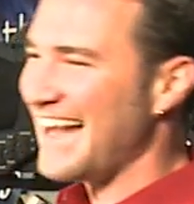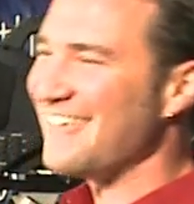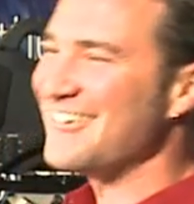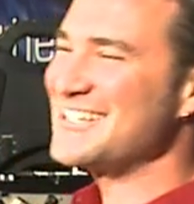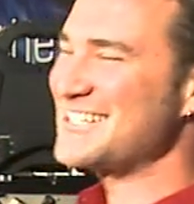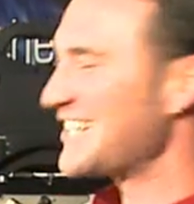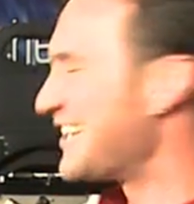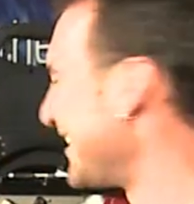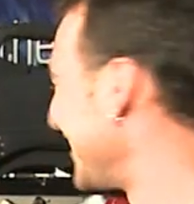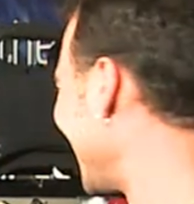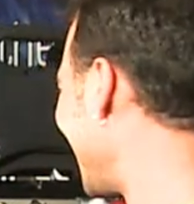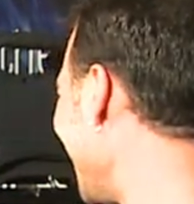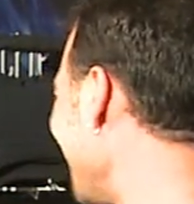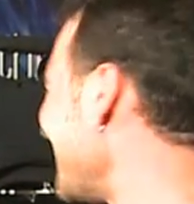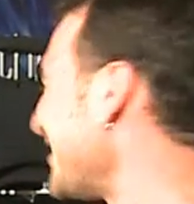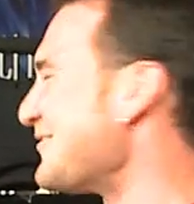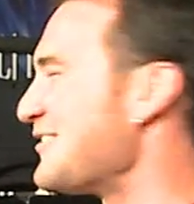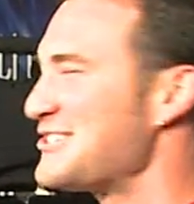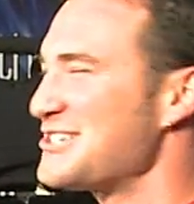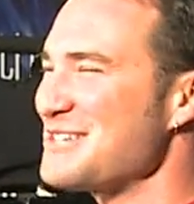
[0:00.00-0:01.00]
That was uh, the
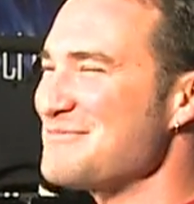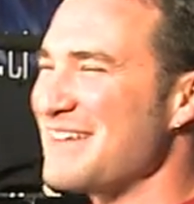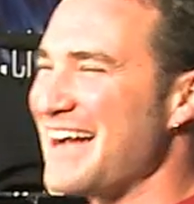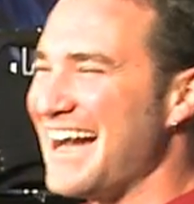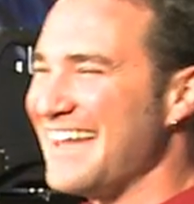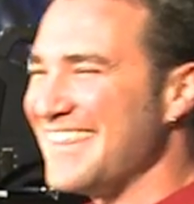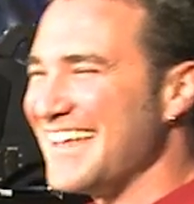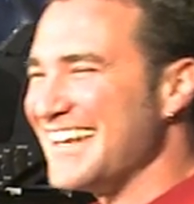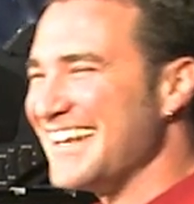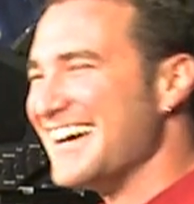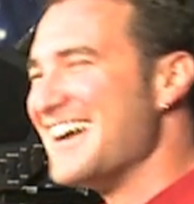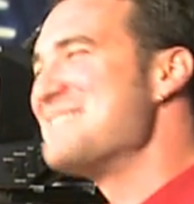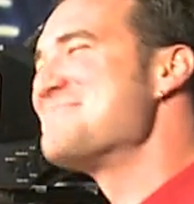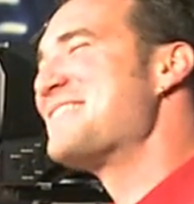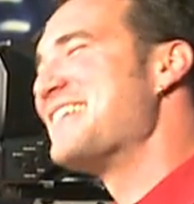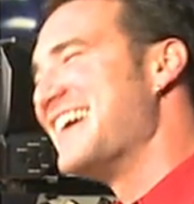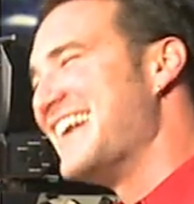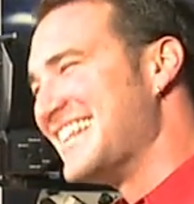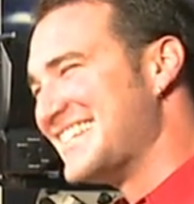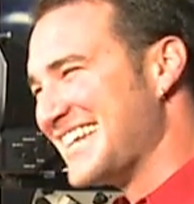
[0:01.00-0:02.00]
ghost of a jib guy that
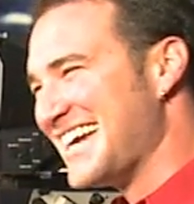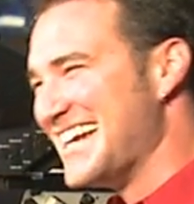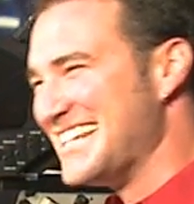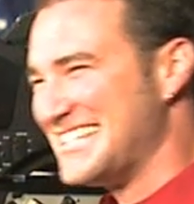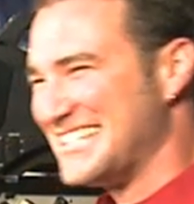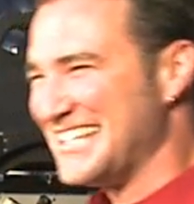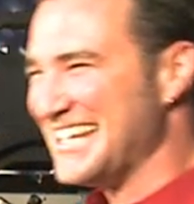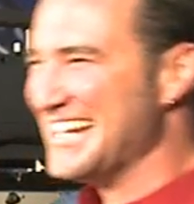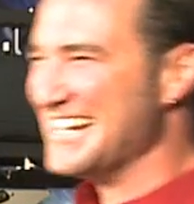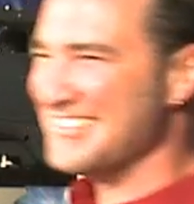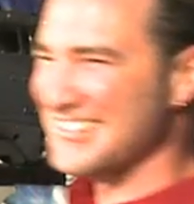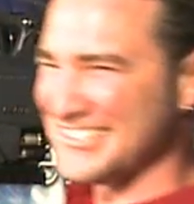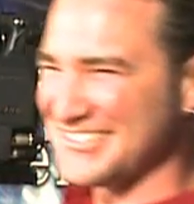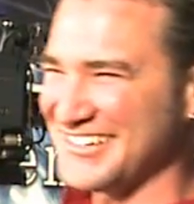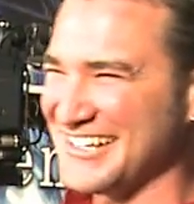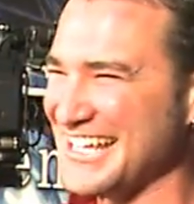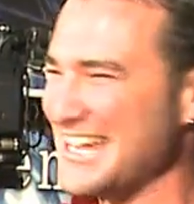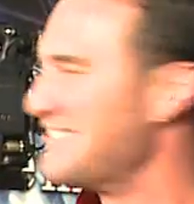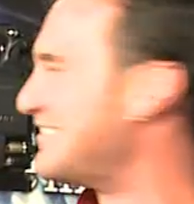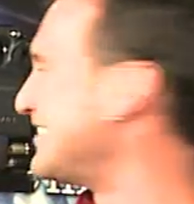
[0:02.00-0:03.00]
upgraded to HD and was really